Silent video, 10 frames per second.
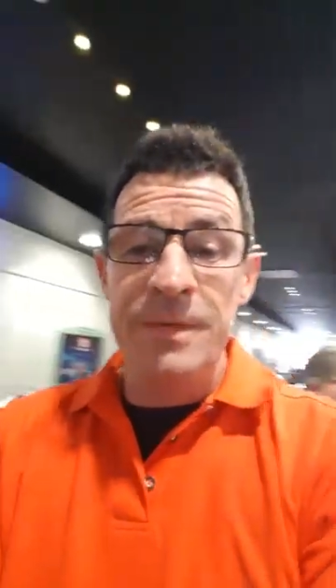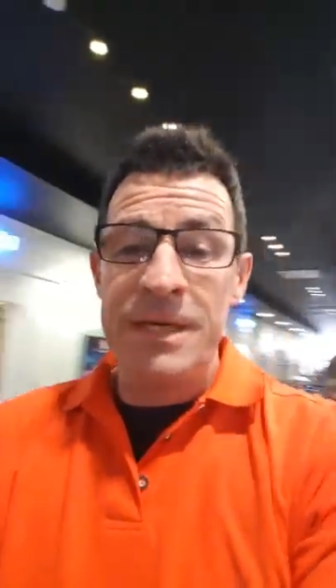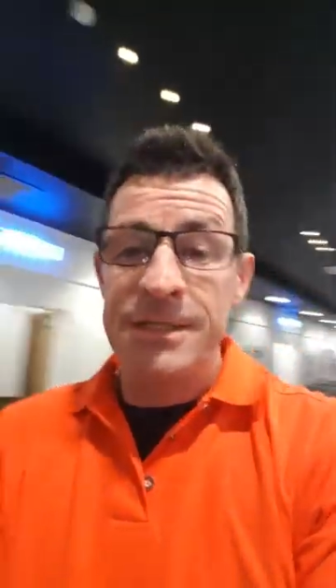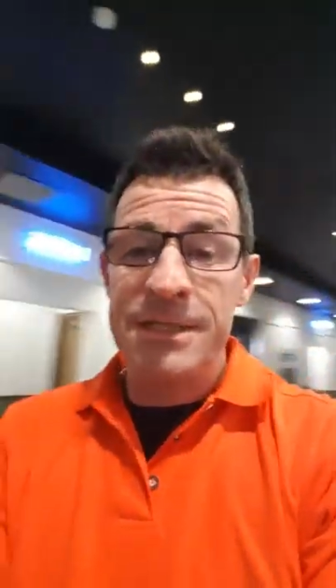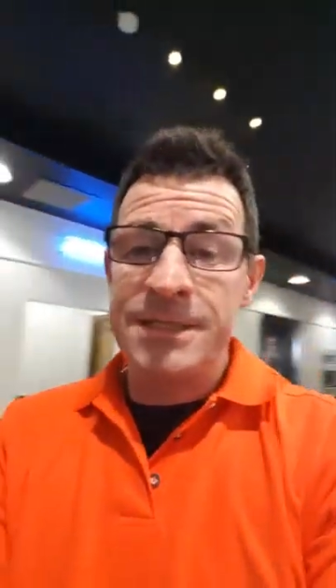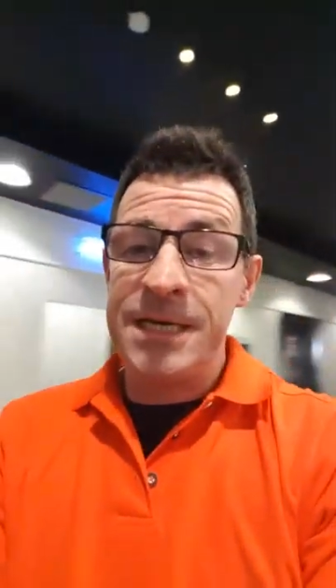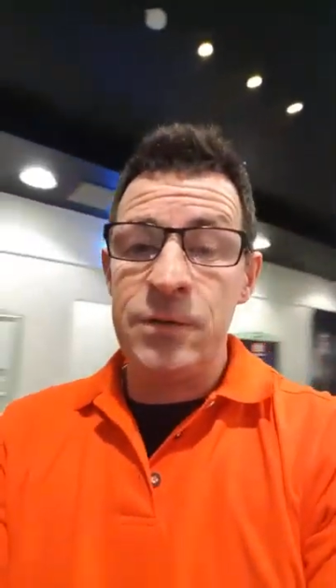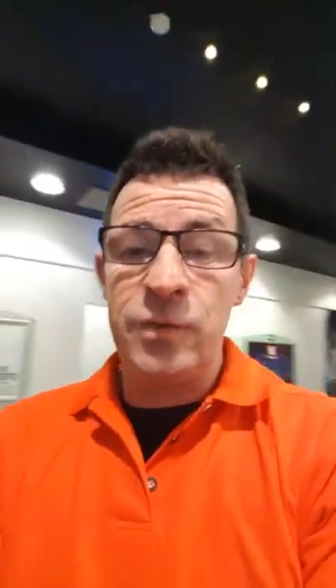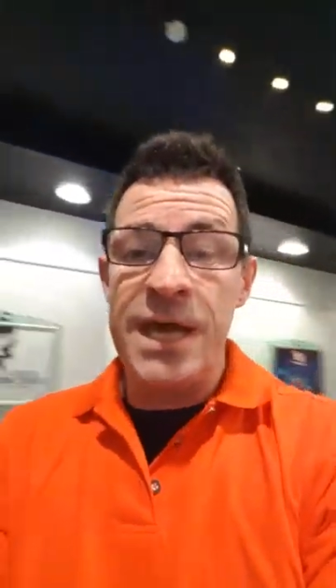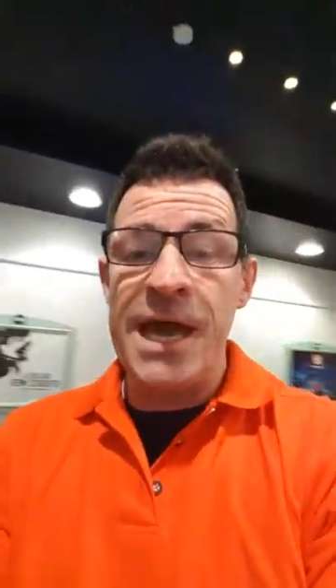Because, as I
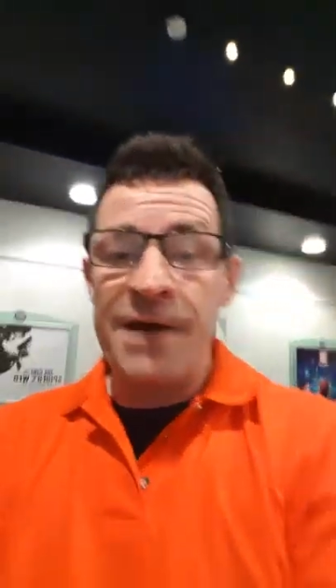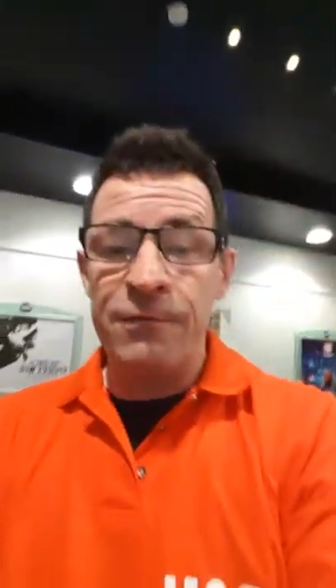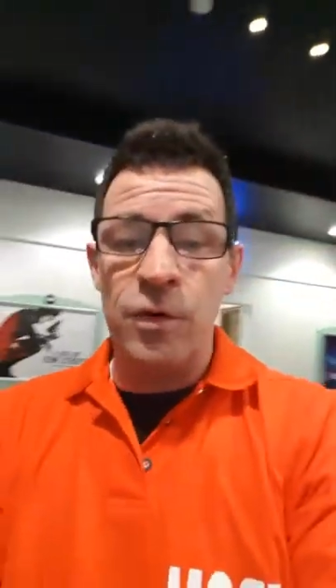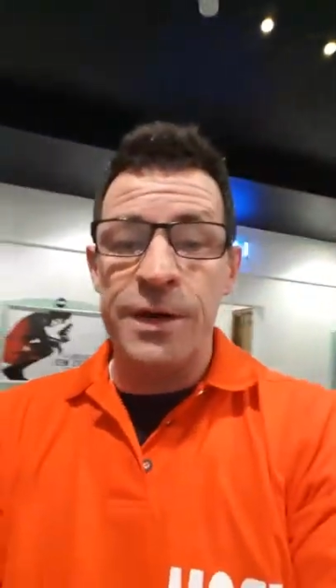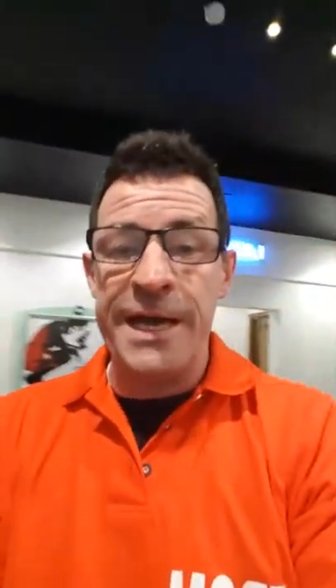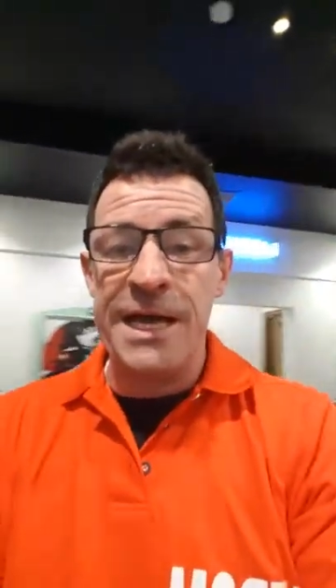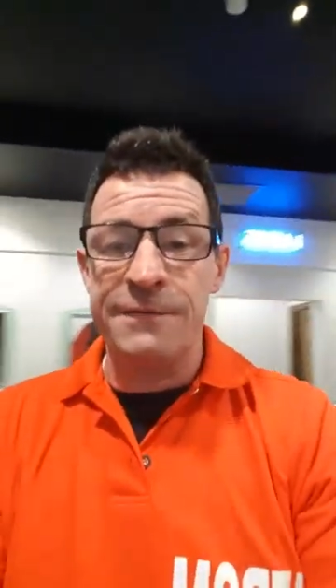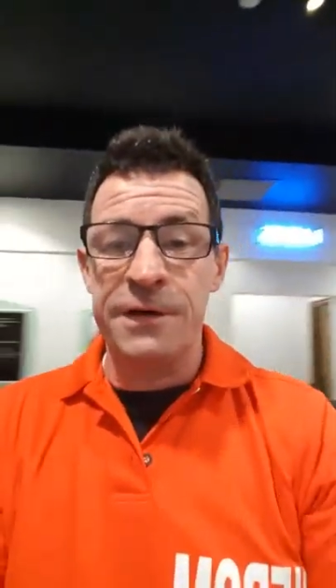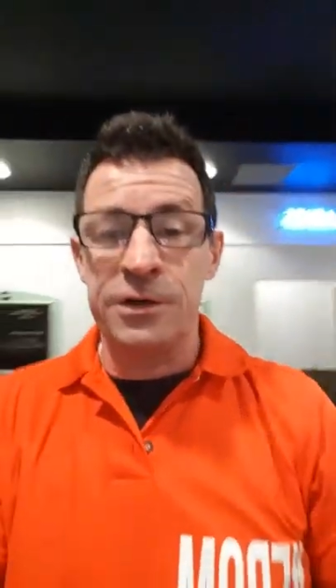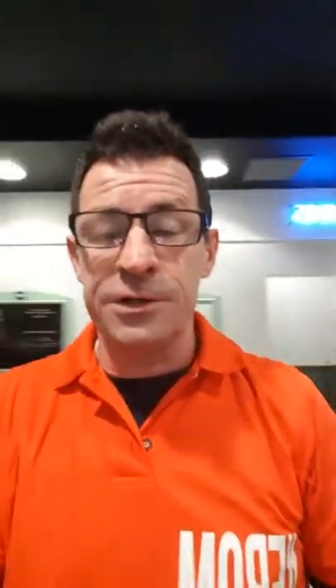said, we have one hell
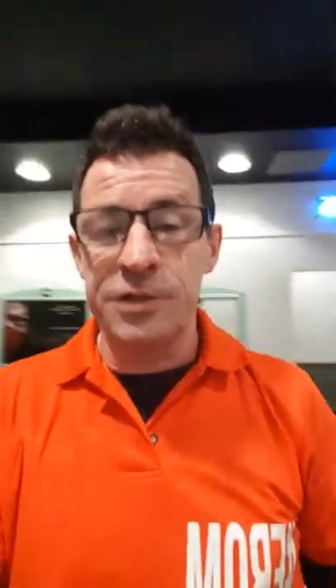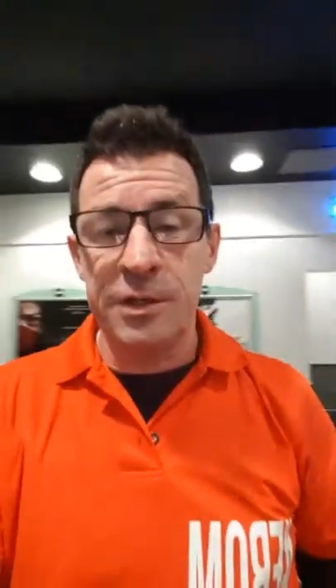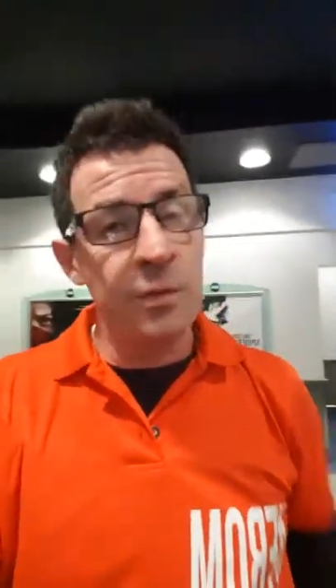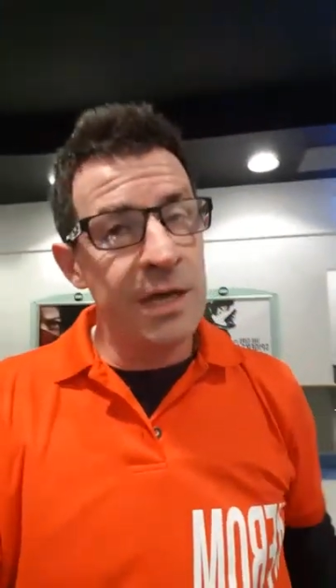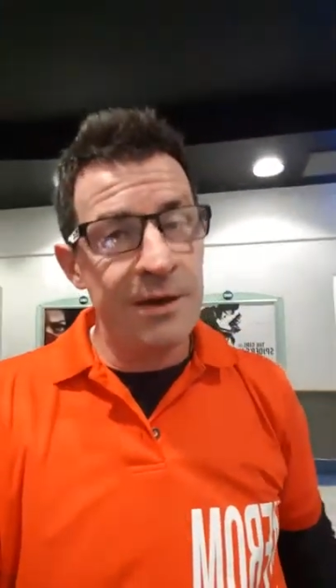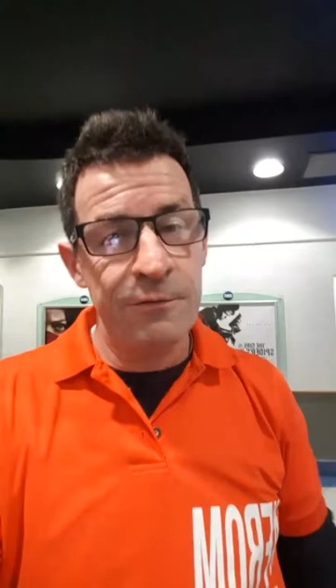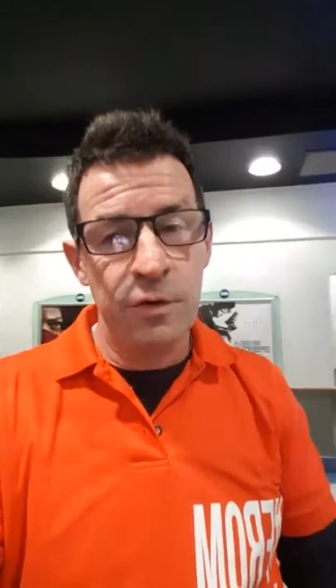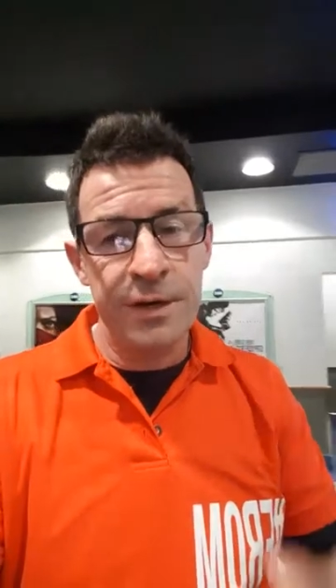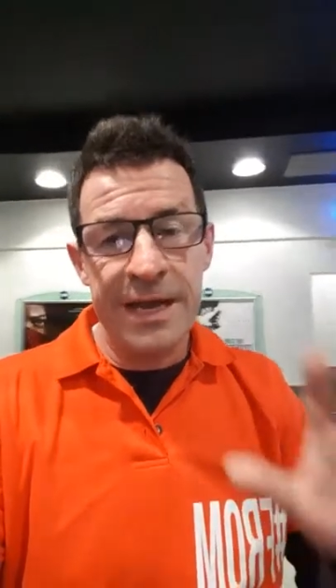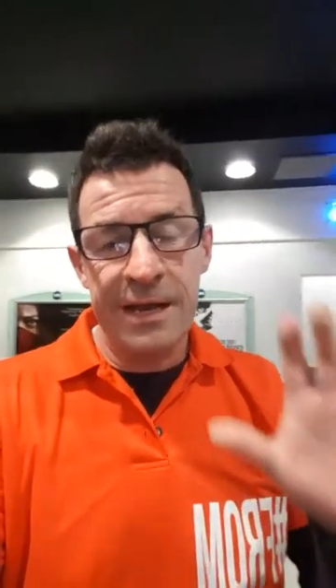of a country. We have
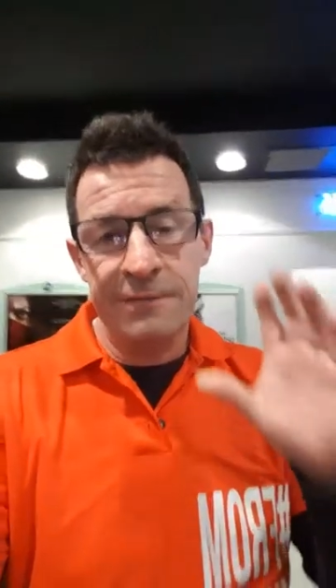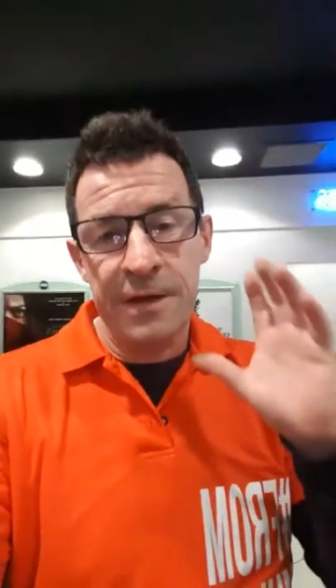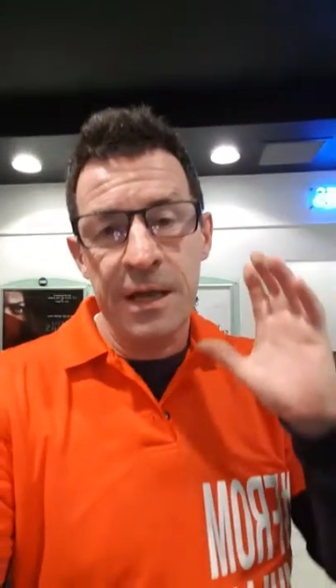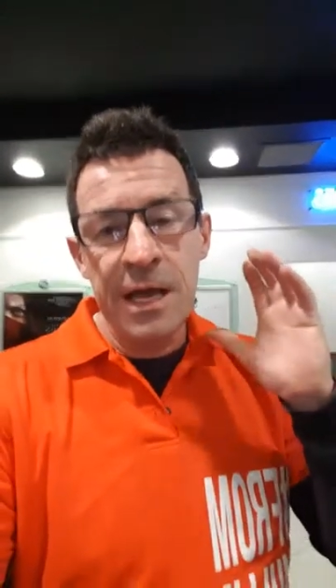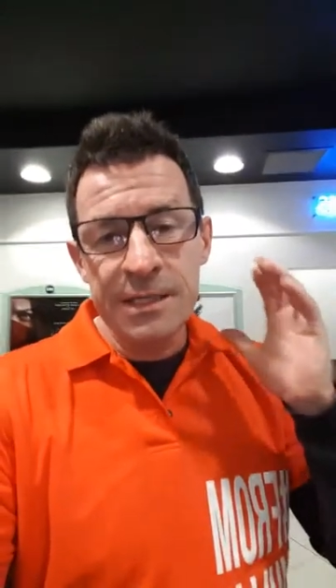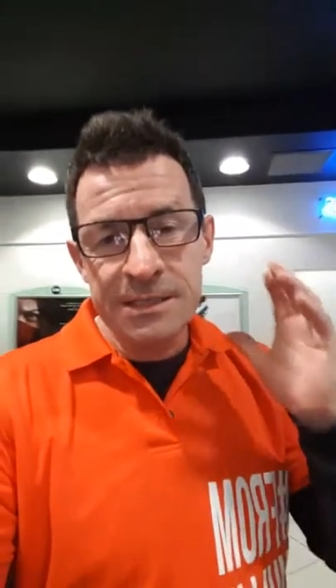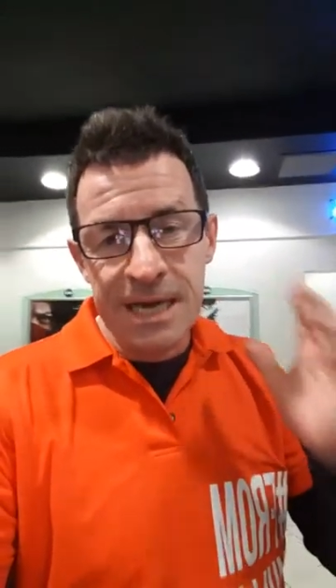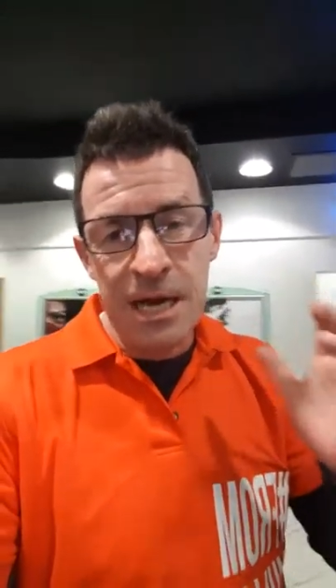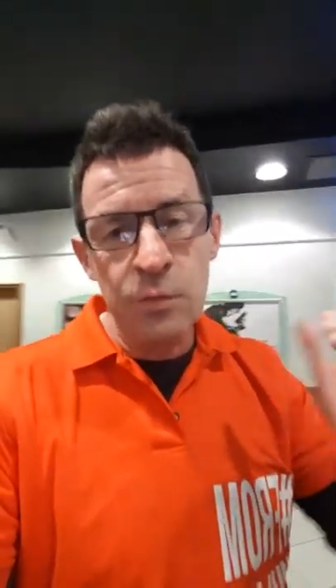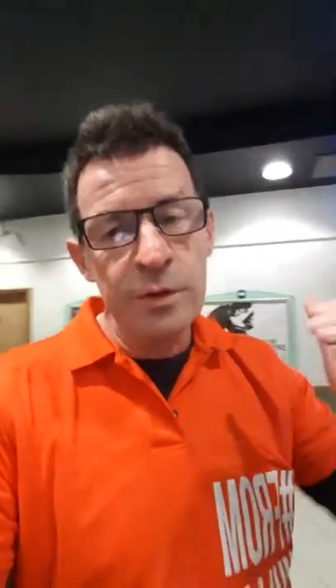one hell of a town.